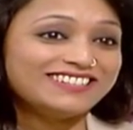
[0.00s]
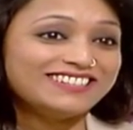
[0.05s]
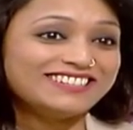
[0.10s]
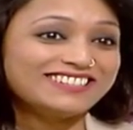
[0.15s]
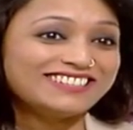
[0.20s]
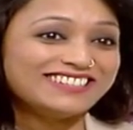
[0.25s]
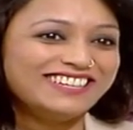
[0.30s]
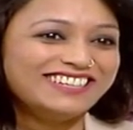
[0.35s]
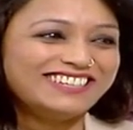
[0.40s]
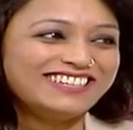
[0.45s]

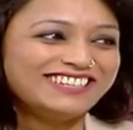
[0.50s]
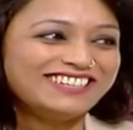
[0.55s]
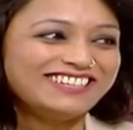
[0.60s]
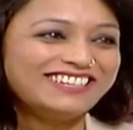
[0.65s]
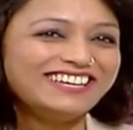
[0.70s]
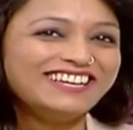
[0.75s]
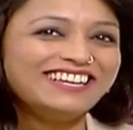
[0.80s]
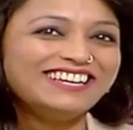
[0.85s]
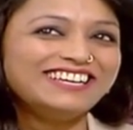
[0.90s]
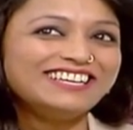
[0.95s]

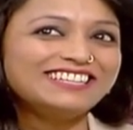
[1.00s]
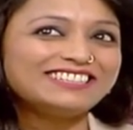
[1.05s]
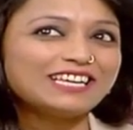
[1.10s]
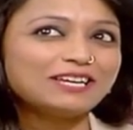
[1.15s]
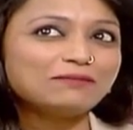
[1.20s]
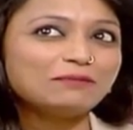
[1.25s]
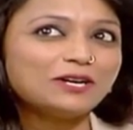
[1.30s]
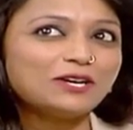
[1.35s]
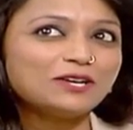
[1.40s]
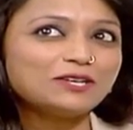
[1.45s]

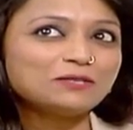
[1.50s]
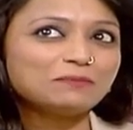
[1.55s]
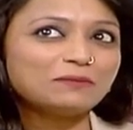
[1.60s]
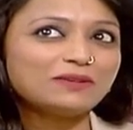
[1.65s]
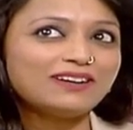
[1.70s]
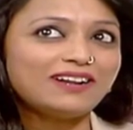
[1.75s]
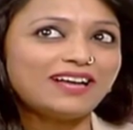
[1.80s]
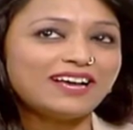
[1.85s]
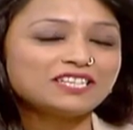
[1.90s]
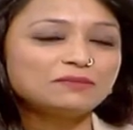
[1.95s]
Taiba
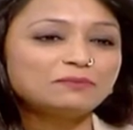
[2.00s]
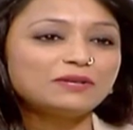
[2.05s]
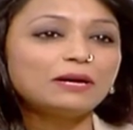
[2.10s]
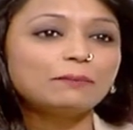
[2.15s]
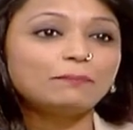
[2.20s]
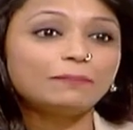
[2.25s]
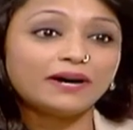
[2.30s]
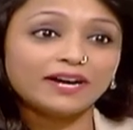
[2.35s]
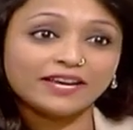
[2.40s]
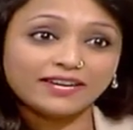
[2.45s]
Hospital has been a
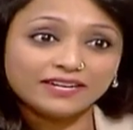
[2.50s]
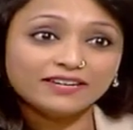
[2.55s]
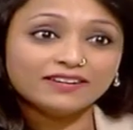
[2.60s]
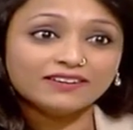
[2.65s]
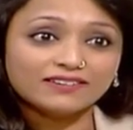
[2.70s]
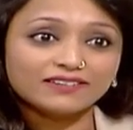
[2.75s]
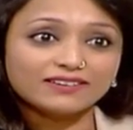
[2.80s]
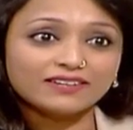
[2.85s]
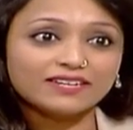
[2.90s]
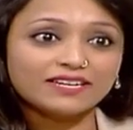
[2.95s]
pioneer
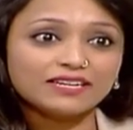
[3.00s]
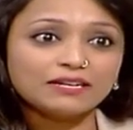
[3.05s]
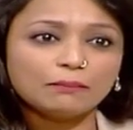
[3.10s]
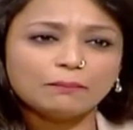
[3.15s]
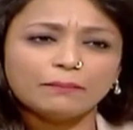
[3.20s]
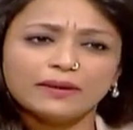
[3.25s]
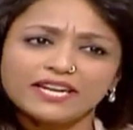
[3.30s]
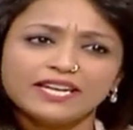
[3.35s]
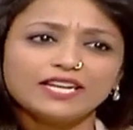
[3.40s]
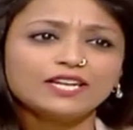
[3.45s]
in
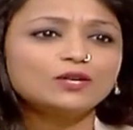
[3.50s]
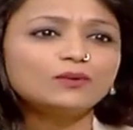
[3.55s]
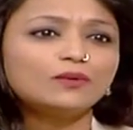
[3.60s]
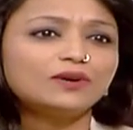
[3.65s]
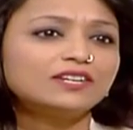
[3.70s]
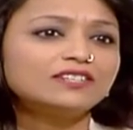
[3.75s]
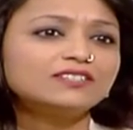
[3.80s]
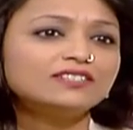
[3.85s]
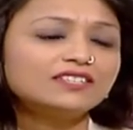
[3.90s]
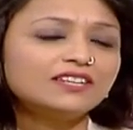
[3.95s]
many
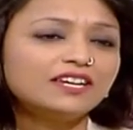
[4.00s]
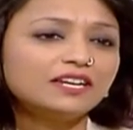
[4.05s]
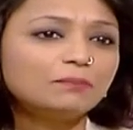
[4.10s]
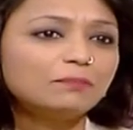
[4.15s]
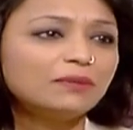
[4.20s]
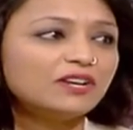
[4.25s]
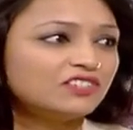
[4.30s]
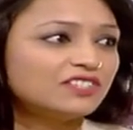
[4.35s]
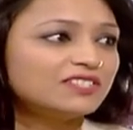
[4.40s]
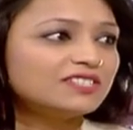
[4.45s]
quality and
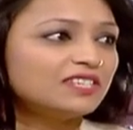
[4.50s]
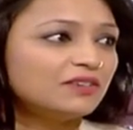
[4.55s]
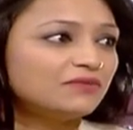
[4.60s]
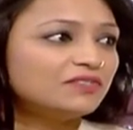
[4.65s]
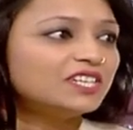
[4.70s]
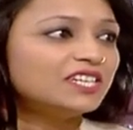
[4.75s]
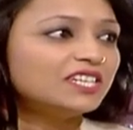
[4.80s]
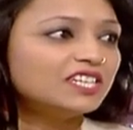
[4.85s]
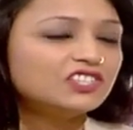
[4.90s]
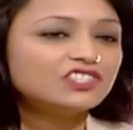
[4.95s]
patient
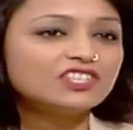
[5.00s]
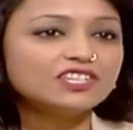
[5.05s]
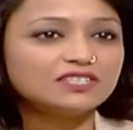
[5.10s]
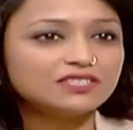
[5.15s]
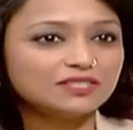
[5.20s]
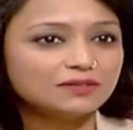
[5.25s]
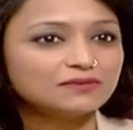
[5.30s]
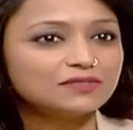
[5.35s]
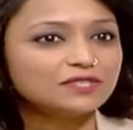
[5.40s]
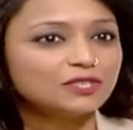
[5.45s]
safety
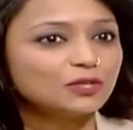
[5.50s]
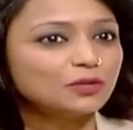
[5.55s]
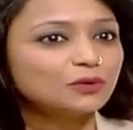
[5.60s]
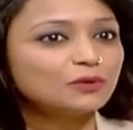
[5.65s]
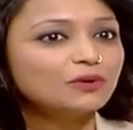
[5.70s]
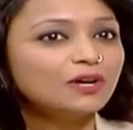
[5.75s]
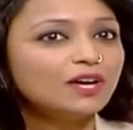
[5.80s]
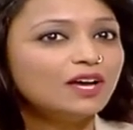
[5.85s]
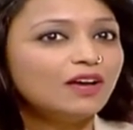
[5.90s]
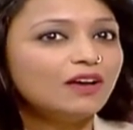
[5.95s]
initiatives, you
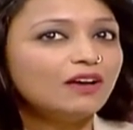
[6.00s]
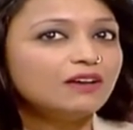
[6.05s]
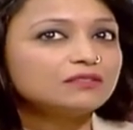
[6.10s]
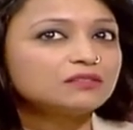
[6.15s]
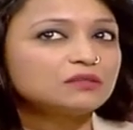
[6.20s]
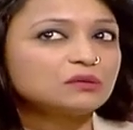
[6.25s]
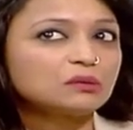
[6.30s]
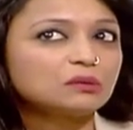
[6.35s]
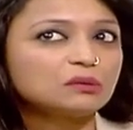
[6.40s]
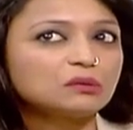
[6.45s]
know.
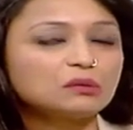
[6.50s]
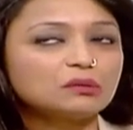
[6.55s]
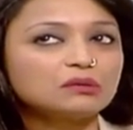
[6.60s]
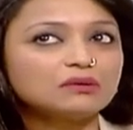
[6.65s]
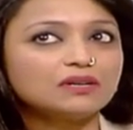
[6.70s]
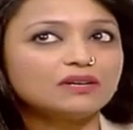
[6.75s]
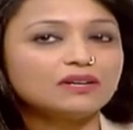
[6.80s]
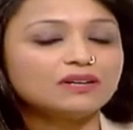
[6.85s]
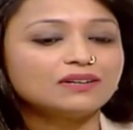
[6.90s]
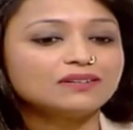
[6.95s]
So
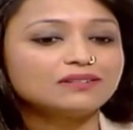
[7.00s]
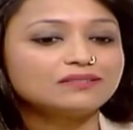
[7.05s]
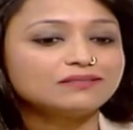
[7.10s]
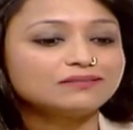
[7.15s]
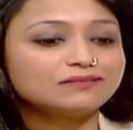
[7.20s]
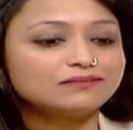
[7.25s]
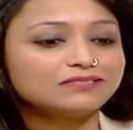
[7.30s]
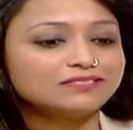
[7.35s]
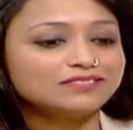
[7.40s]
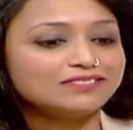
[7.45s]

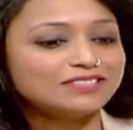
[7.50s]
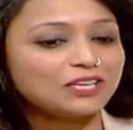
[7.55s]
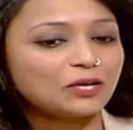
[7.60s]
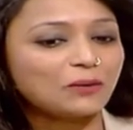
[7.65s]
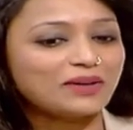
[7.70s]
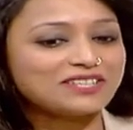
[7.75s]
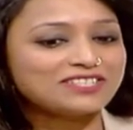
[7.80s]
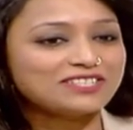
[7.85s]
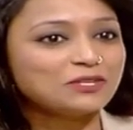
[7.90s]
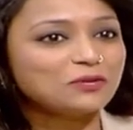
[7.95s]
the
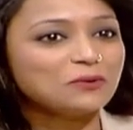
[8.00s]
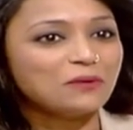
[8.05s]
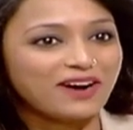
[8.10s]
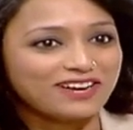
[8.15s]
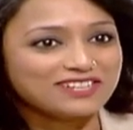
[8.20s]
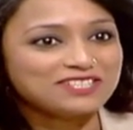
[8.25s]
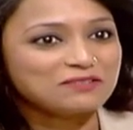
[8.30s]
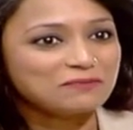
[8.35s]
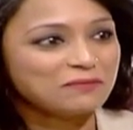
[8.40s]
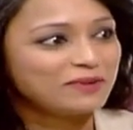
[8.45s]
question you
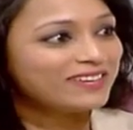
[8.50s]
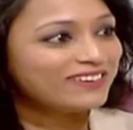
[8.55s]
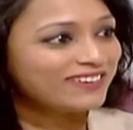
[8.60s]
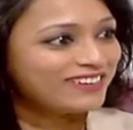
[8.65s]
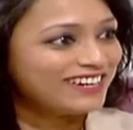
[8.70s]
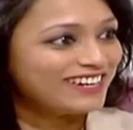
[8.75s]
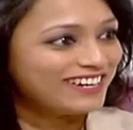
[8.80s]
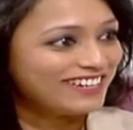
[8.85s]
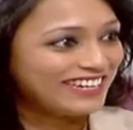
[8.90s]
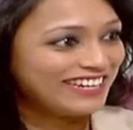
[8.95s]
asked me
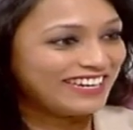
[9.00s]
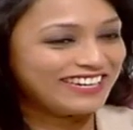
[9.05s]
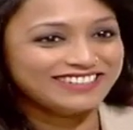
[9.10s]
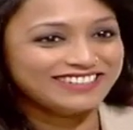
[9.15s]
regarding